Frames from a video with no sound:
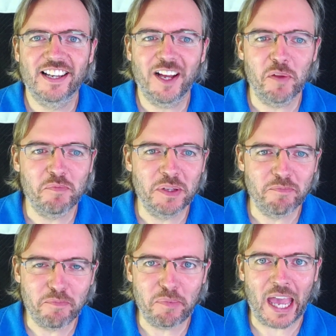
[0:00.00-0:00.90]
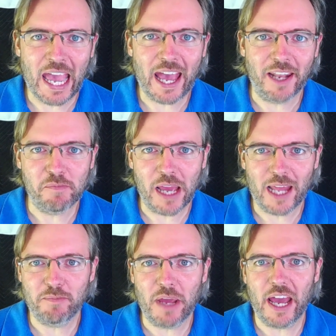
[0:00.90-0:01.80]
I've been bad,
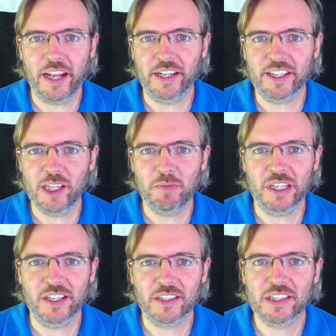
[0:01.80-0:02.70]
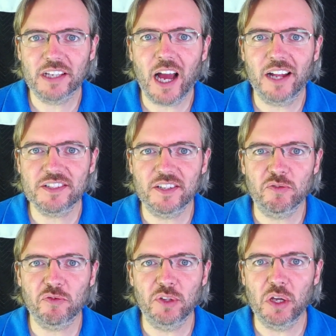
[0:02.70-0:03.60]
bad, bad at keeping a constant
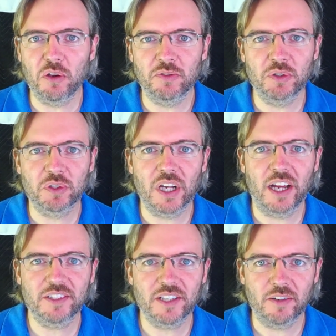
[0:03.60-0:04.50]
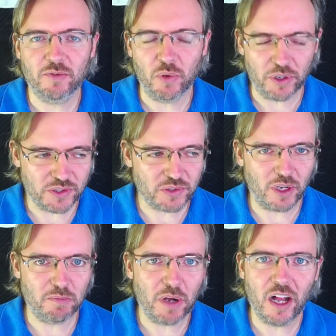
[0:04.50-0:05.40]
flow of new content for you, so I
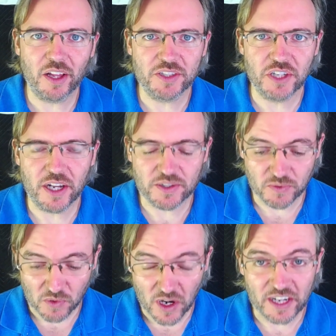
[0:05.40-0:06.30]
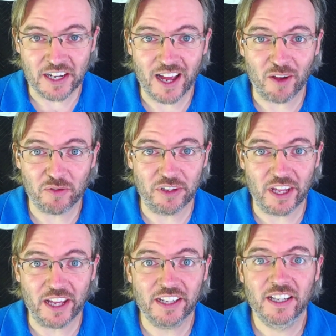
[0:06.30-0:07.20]
apologize right now for
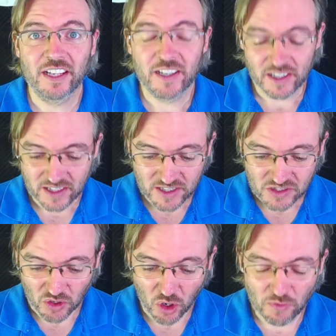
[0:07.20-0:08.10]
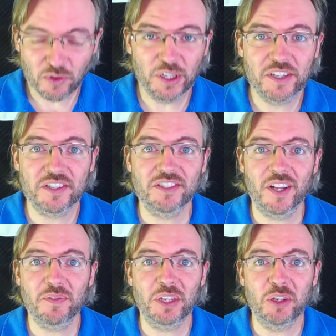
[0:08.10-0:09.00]
that. So hopefully this is
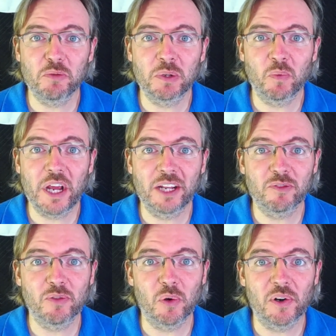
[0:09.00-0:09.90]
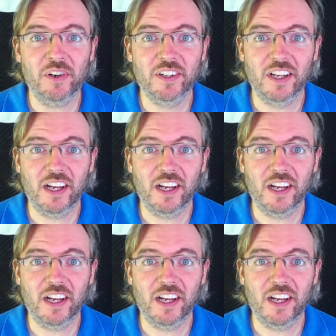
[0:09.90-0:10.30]
something you've been waiting for.